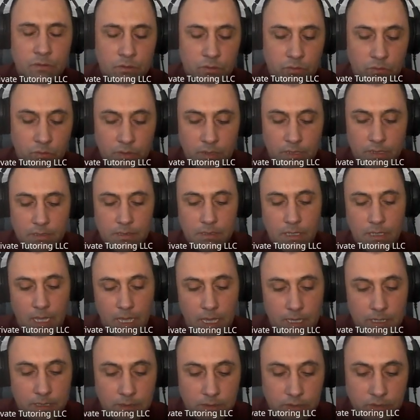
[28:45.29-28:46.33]
So in this
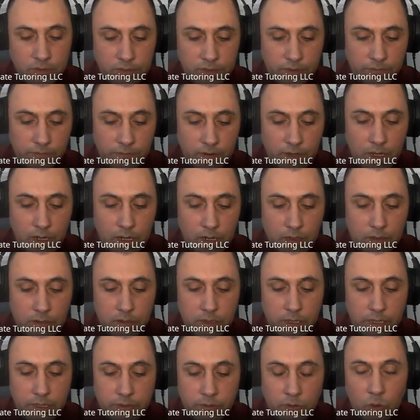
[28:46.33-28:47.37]
case, llevar
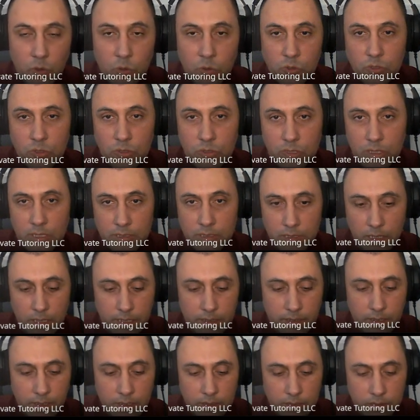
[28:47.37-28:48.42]
can also
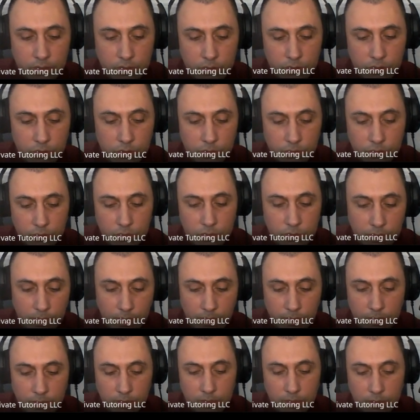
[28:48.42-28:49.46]
translate as to
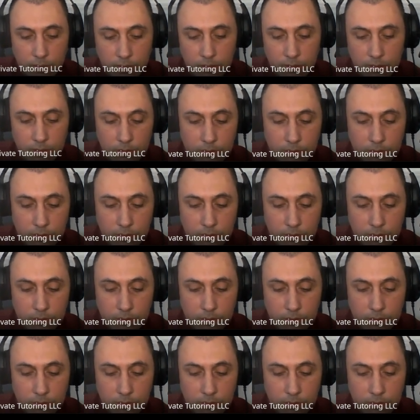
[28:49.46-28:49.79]
take.